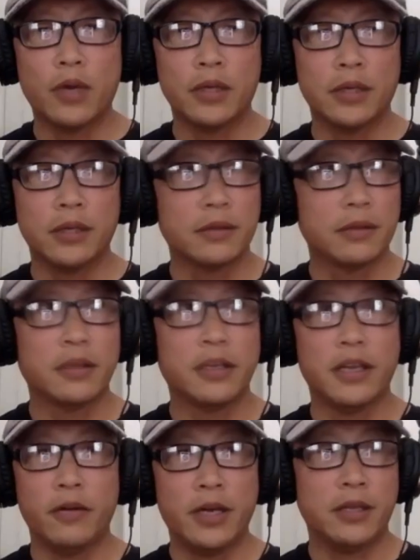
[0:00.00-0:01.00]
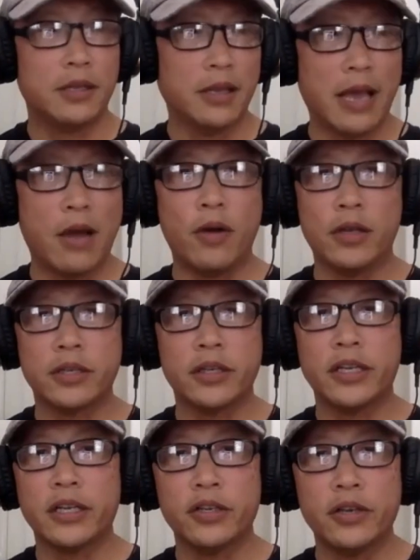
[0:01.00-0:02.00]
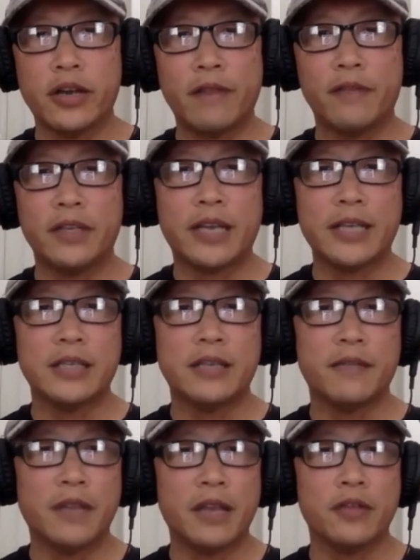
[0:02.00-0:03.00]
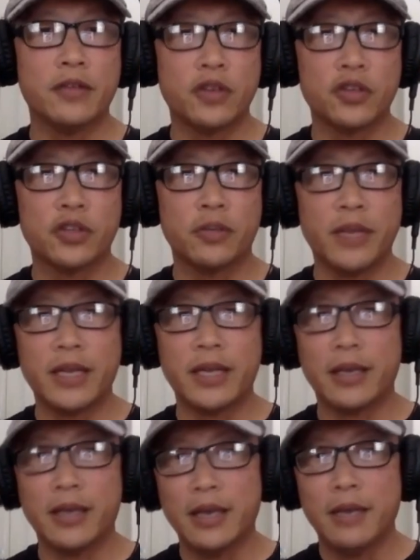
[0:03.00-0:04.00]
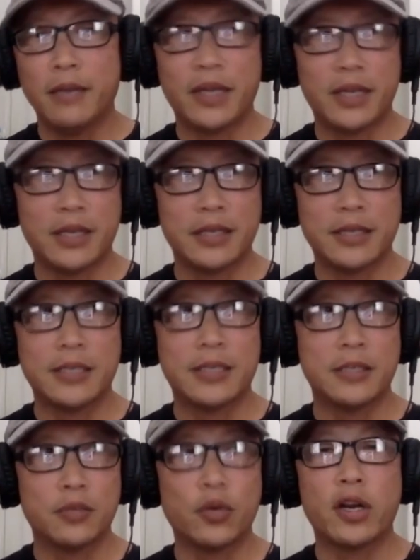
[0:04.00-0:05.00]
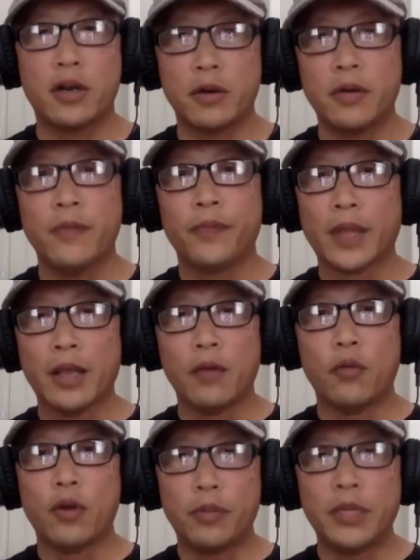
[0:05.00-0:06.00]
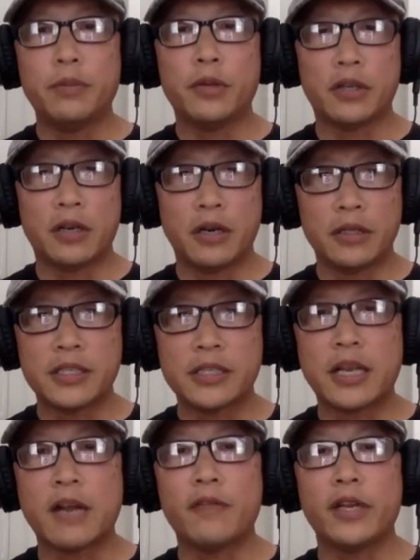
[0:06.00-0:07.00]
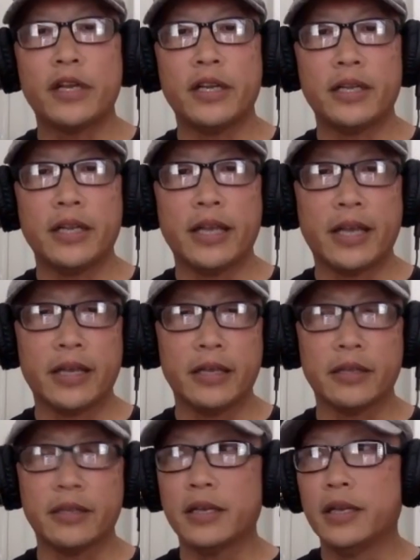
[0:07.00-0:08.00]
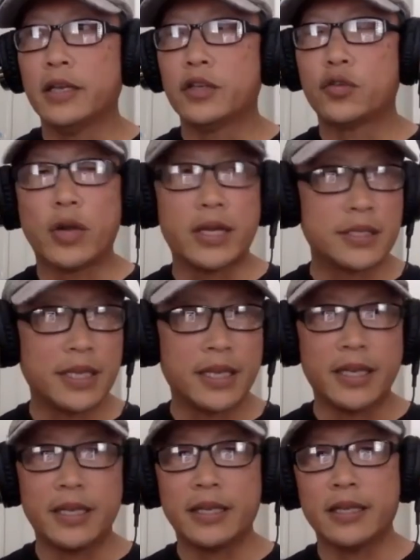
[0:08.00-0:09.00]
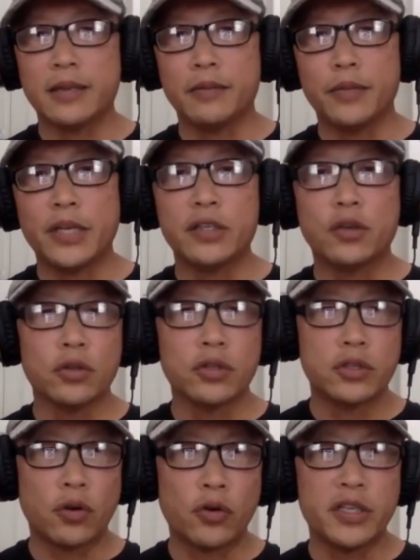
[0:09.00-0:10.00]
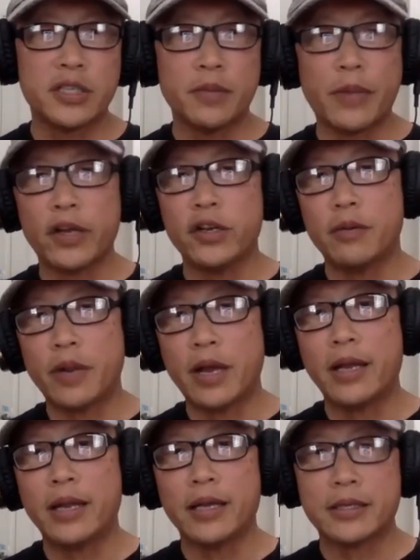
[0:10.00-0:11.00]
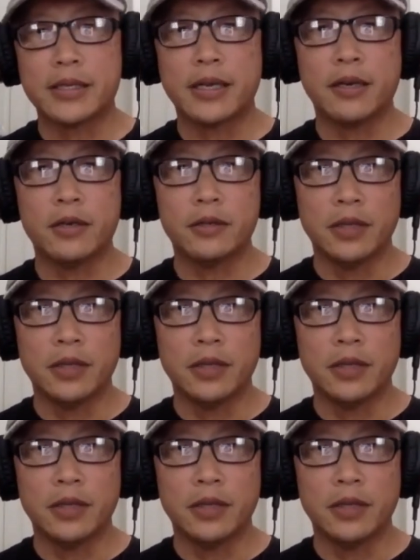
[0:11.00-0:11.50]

well, you know what? How else are you going to do your advertising if not through social media? Because this is where where people are discovering and trusting and being told stories about your product. So,